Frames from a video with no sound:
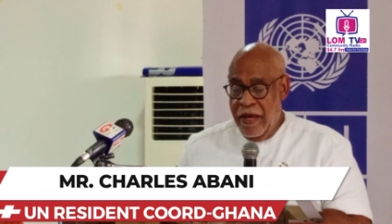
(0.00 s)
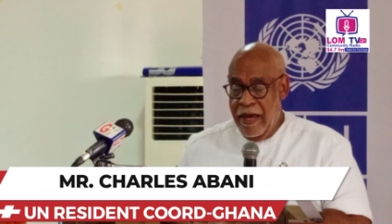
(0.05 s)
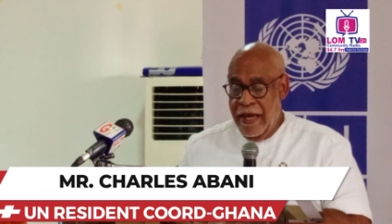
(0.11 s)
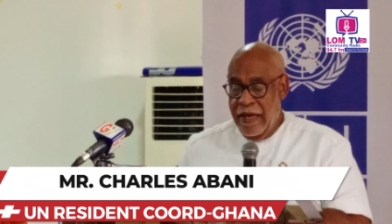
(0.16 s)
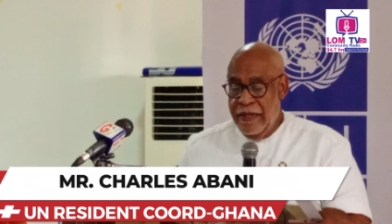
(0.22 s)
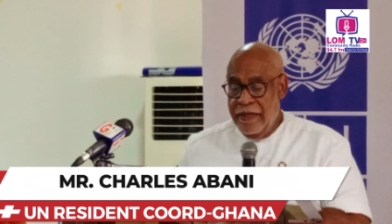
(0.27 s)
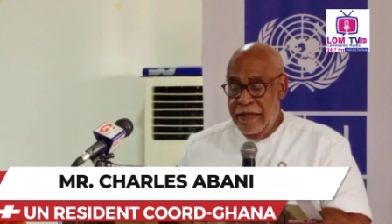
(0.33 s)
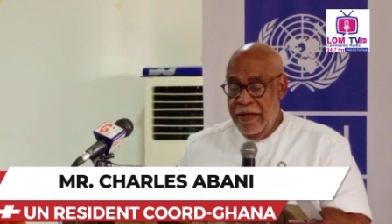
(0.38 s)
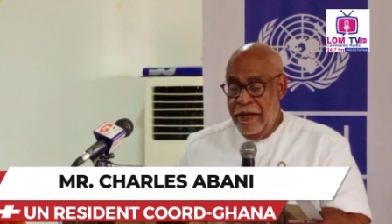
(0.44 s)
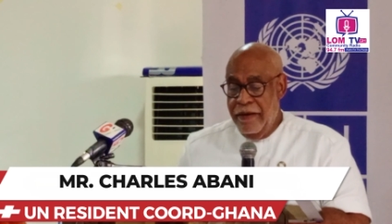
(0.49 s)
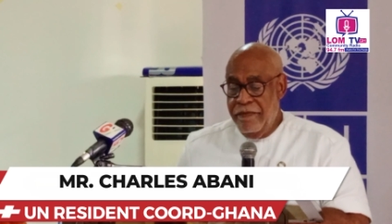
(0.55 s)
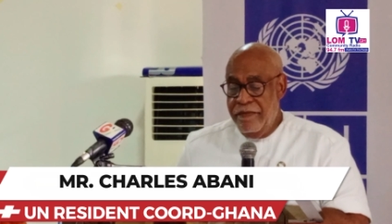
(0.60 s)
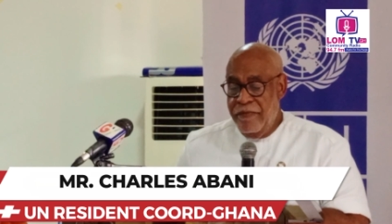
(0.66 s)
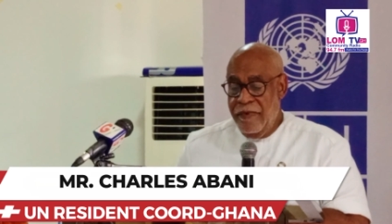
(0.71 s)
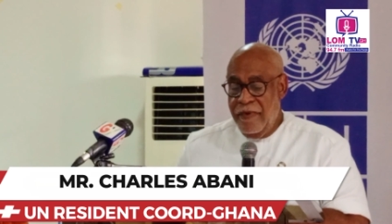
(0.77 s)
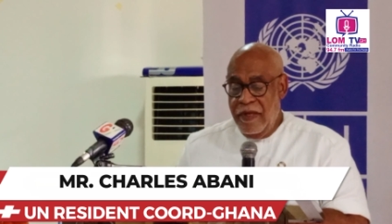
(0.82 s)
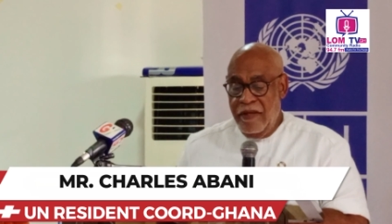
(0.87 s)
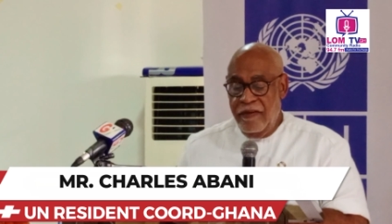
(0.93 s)
And
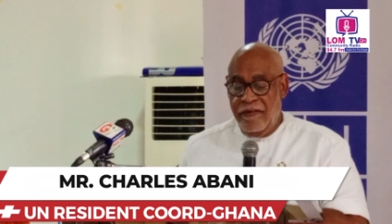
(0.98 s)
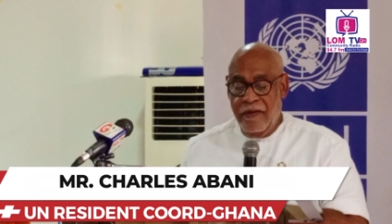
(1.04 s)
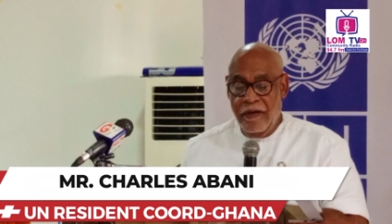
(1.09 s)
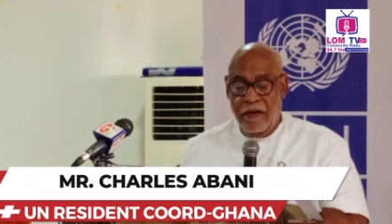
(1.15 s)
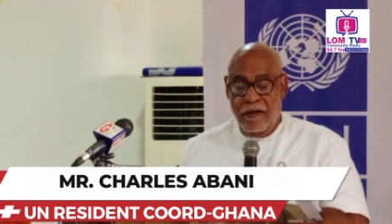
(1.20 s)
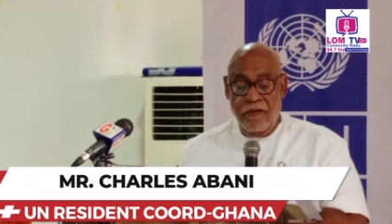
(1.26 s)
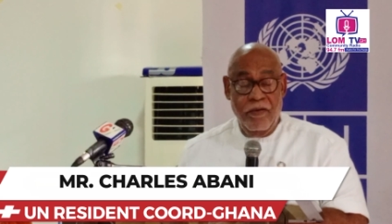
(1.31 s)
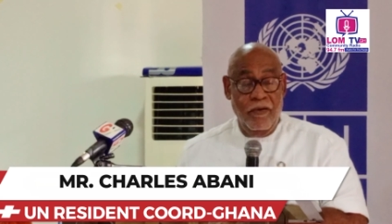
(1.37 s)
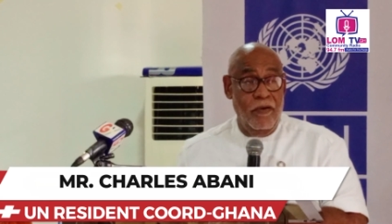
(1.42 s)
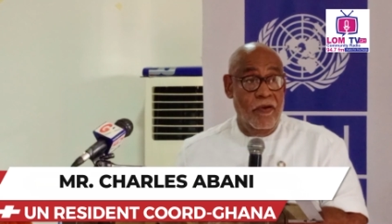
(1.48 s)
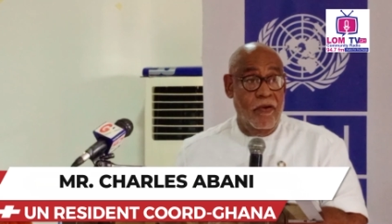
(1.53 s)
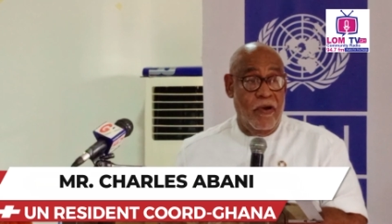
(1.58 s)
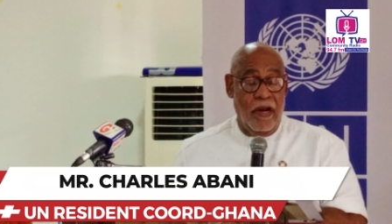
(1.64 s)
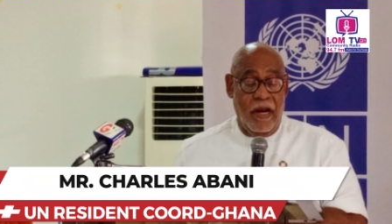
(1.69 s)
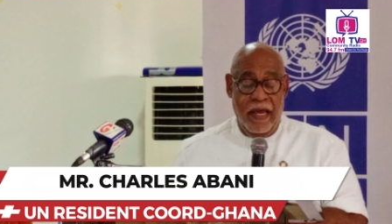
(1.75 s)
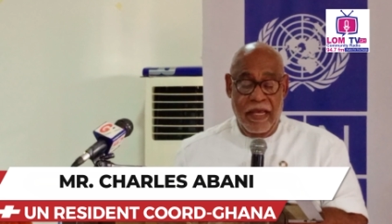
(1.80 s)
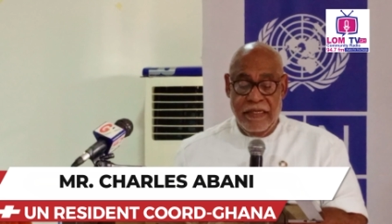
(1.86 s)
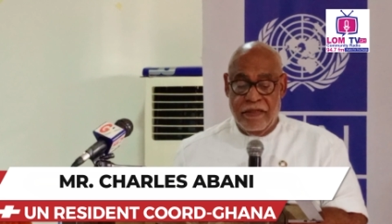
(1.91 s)
these include
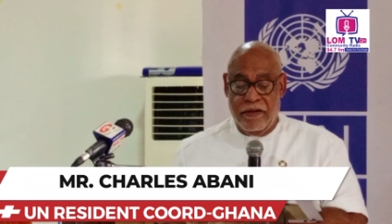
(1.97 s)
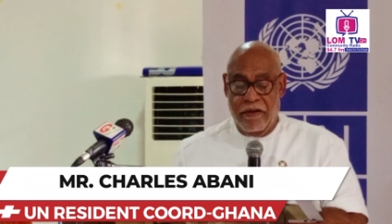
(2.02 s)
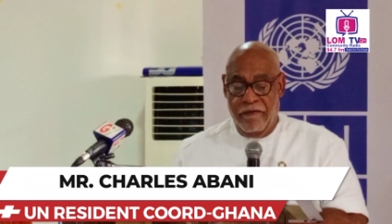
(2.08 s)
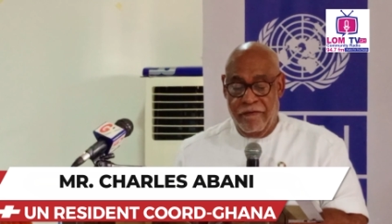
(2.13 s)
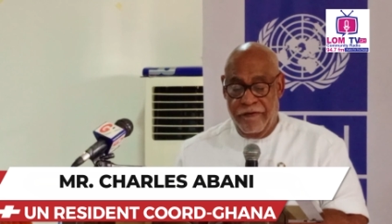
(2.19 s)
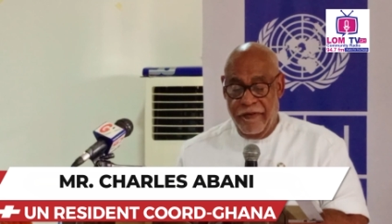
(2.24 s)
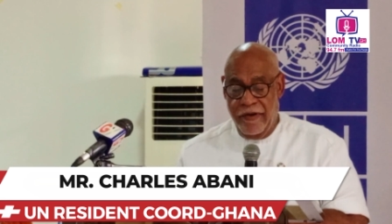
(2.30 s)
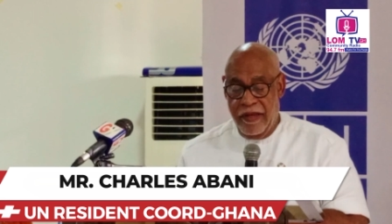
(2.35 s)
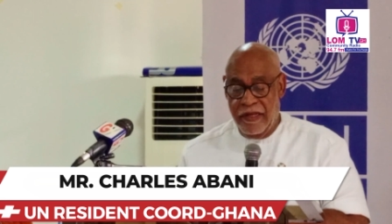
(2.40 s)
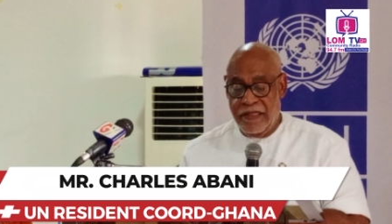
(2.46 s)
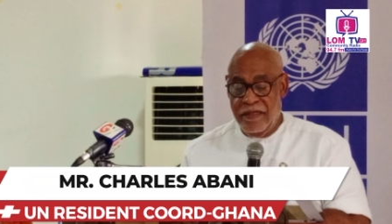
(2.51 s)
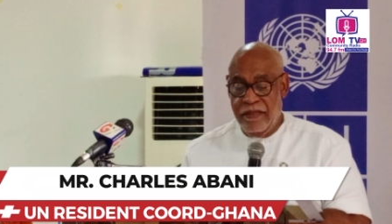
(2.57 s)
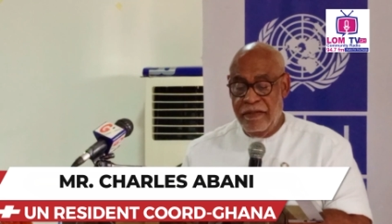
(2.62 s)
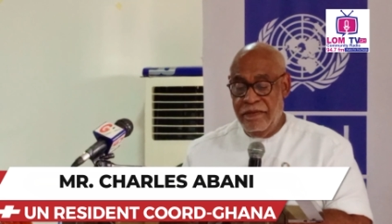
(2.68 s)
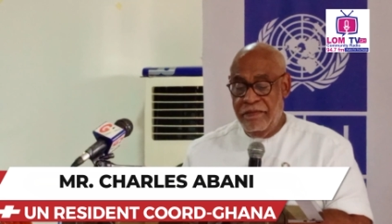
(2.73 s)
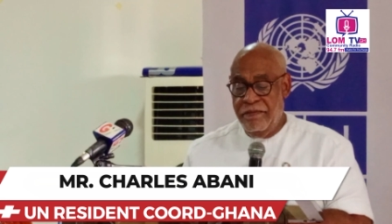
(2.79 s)
localized conflict,